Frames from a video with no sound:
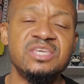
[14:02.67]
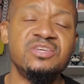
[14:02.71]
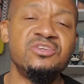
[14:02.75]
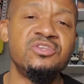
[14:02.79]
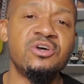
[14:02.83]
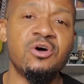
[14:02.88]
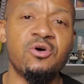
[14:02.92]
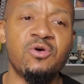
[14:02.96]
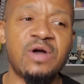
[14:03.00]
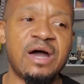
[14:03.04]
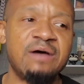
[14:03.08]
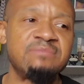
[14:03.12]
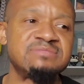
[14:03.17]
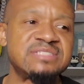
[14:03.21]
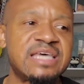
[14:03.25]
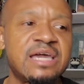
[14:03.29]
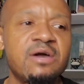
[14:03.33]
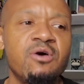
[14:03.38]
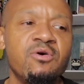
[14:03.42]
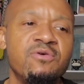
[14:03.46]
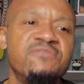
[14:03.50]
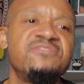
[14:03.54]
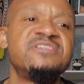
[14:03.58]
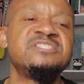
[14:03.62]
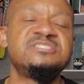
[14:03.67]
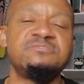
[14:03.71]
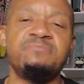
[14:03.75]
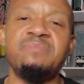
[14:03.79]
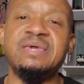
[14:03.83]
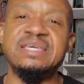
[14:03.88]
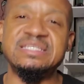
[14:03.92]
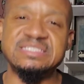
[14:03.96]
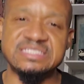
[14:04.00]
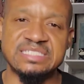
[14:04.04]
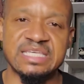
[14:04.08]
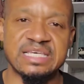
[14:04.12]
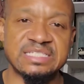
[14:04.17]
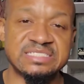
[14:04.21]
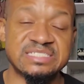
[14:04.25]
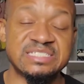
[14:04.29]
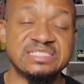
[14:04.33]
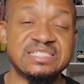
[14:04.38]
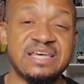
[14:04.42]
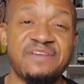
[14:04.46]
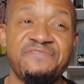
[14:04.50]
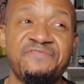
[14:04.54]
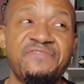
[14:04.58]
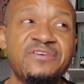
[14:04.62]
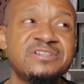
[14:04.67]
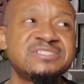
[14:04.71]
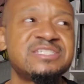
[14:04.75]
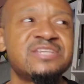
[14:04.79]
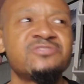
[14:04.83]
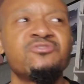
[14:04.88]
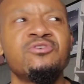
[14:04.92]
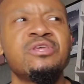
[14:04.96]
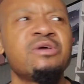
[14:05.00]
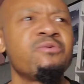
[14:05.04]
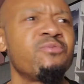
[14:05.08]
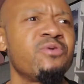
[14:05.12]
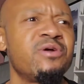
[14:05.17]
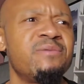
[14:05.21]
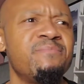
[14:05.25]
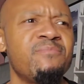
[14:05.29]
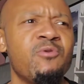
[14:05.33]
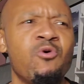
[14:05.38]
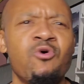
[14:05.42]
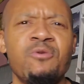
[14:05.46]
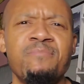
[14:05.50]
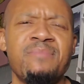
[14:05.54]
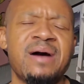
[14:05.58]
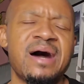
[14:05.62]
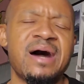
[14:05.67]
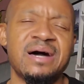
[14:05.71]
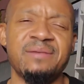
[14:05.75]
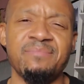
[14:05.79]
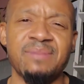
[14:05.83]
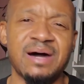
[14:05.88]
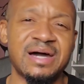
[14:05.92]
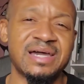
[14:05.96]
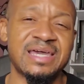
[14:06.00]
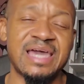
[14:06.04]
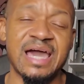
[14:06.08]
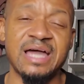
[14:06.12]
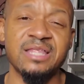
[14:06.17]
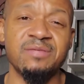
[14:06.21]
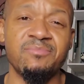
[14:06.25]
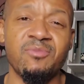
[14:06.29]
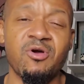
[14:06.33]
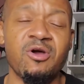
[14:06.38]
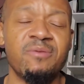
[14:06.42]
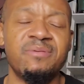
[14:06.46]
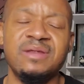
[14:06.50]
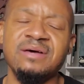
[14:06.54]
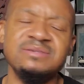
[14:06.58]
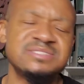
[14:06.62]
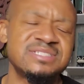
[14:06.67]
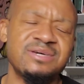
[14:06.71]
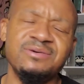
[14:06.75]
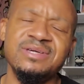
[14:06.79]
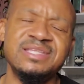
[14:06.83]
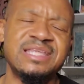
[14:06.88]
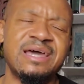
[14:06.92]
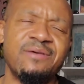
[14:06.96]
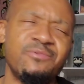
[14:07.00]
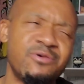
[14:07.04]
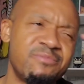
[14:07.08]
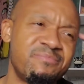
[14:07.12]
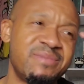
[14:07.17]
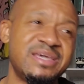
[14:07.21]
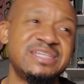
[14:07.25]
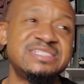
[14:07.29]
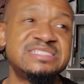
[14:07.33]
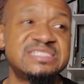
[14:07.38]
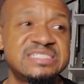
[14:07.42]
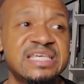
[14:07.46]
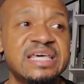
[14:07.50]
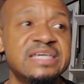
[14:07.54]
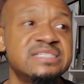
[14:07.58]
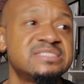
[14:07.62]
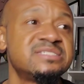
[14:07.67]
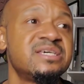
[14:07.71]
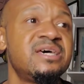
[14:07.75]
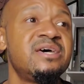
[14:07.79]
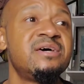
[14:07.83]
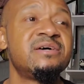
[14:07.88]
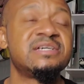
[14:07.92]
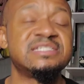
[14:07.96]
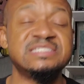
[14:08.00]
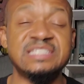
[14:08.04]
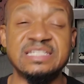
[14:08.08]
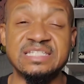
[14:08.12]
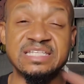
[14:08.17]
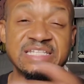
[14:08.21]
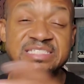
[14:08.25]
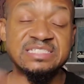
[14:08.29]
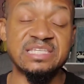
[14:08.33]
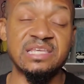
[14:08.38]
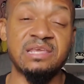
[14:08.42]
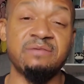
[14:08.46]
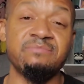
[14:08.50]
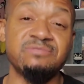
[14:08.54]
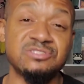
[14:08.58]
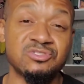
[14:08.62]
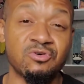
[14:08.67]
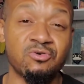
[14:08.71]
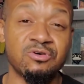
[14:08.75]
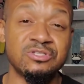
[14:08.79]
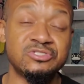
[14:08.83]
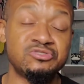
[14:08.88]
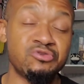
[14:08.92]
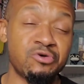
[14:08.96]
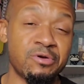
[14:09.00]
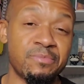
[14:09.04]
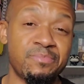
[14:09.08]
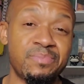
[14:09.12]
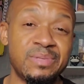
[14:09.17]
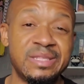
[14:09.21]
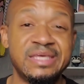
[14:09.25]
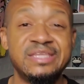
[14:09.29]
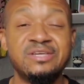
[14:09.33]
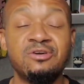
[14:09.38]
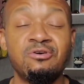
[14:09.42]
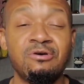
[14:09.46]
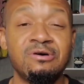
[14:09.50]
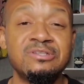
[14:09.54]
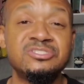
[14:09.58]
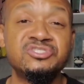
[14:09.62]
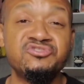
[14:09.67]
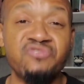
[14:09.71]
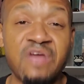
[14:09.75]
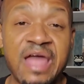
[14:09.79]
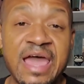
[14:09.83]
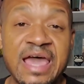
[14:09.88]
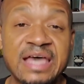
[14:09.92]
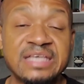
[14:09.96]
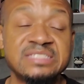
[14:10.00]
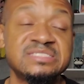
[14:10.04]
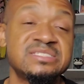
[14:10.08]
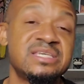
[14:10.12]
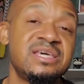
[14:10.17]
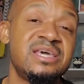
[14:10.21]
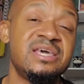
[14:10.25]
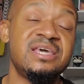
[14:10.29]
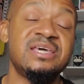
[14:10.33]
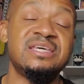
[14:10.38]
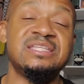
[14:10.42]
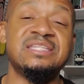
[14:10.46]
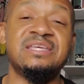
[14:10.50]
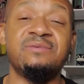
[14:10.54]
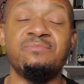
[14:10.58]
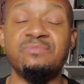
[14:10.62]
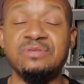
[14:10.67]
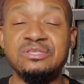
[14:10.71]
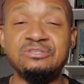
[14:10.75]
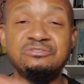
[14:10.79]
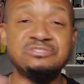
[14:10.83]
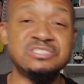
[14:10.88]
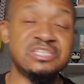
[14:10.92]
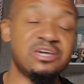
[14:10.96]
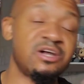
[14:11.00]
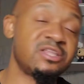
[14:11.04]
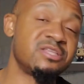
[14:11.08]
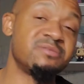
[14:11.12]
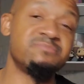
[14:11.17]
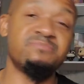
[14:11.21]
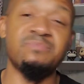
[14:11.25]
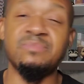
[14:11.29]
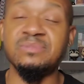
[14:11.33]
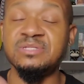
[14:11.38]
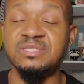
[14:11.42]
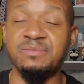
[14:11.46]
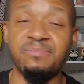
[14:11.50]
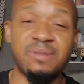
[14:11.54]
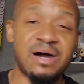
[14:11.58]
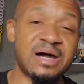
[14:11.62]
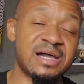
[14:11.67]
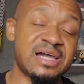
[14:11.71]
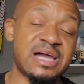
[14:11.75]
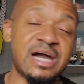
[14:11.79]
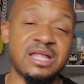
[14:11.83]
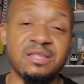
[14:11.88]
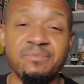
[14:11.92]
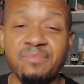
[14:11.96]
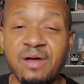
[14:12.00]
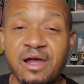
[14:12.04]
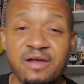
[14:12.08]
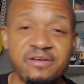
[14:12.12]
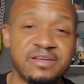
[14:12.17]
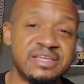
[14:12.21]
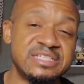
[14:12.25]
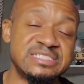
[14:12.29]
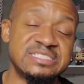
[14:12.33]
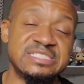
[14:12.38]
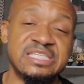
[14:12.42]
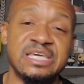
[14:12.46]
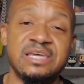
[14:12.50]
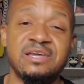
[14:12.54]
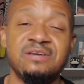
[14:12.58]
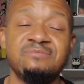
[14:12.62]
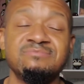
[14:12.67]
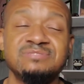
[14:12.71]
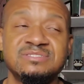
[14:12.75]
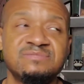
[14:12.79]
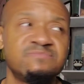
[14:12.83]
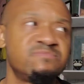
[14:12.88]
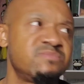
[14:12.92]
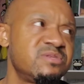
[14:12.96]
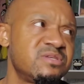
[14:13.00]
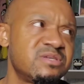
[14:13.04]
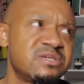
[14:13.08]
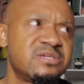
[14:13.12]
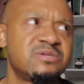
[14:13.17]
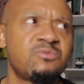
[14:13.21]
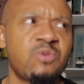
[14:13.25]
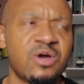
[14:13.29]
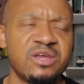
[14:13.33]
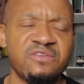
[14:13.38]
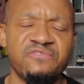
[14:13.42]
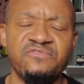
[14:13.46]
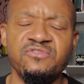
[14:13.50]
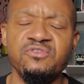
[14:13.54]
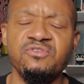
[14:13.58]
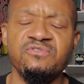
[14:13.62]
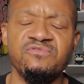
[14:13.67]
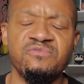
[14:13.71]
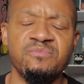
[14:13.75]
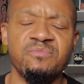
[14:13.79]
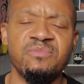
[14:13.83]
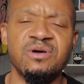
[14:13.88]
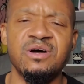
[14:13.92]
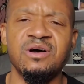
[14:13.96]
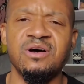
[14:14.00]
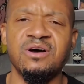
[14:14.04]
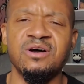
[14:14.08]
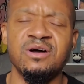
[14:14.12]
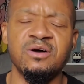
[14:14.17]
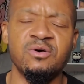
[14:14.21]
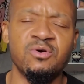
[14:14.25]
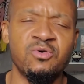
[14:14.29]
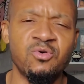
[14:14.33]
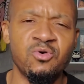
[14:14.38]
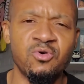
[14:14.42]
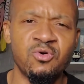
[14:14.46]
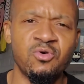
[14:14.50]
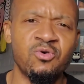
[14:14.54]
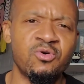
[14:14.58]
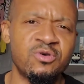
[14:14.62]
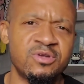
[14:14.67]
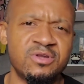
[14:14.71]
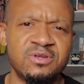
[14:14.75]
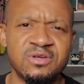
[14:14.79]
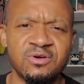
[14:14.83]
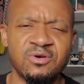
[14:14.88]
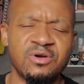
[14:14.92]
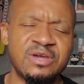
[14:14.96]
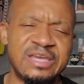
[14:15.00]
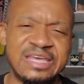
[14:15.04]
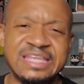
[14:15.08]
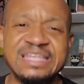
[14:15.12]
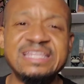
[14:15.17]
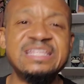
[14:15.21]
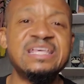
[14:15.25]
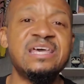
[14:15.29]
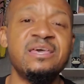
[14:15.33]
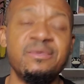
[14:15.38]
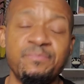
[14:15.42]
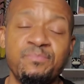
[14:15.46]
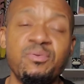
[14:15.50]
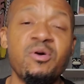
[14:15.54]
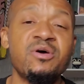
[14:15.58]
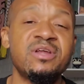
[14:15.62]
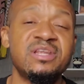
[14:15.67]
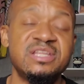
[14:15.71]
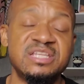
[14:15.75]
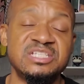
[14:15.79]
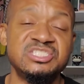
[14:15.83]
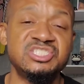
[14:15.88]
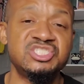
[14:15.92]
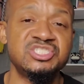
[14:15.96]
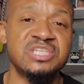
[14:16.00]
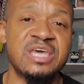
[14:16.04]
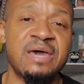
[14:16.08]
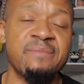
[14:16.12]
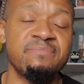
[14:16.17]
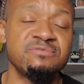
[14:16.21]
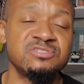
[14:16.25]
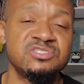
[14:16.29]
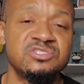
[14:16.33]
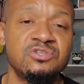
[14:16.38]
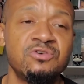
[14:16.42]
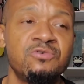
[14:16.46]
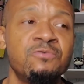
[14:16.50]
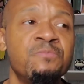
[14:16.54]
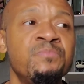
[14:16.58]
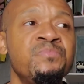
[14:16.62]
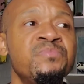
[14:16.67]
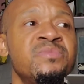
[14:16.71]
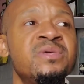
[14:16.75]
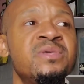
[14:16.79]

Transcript: you know i was like oh this makes sense because at first i thought they were in, on mount, mount calamar but i was like wait that would make sense because they did say they was going to a planet called trash and then when you see all the, the Mon Calamarians there it was quite a few of them uh, on, on in, in part of this episode